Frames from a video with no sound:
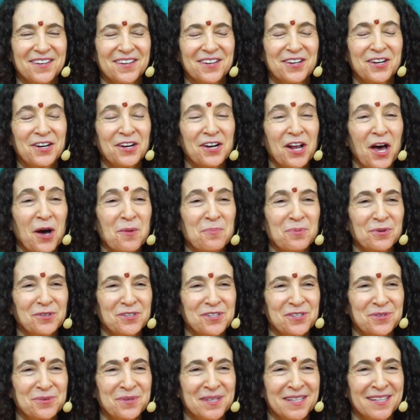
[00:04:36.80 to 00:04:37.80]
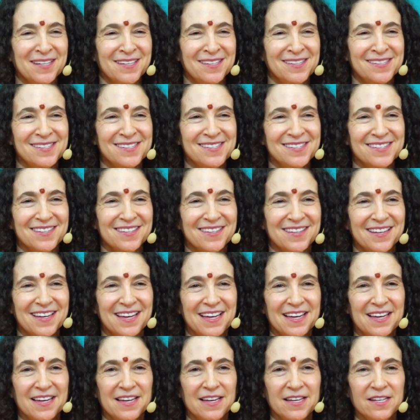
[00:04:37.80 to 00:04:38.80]
good opportunities.
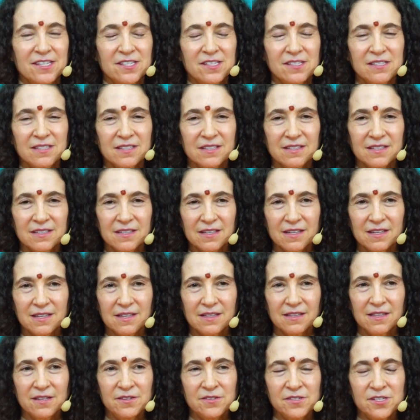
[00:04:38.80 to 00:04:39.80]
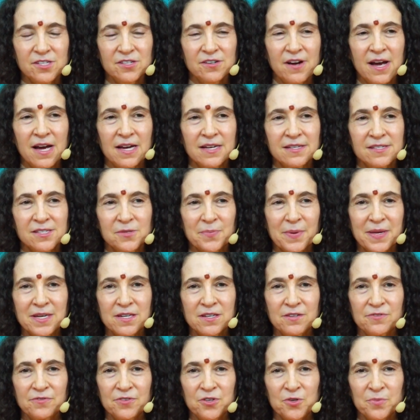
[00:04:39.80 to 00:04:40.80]
Just close your eyes, spend
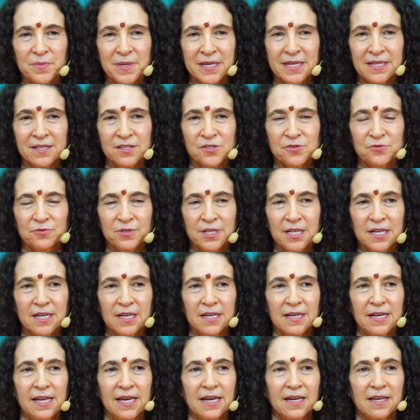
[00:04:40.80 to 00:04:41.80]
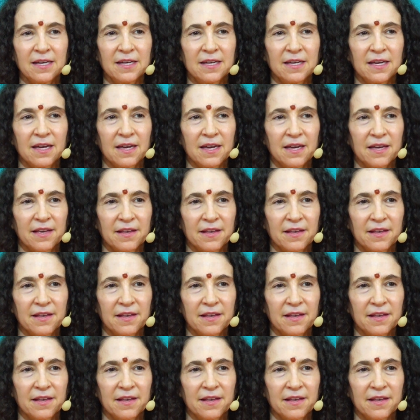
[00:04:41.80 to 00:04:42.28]
a few minutes reconnecting.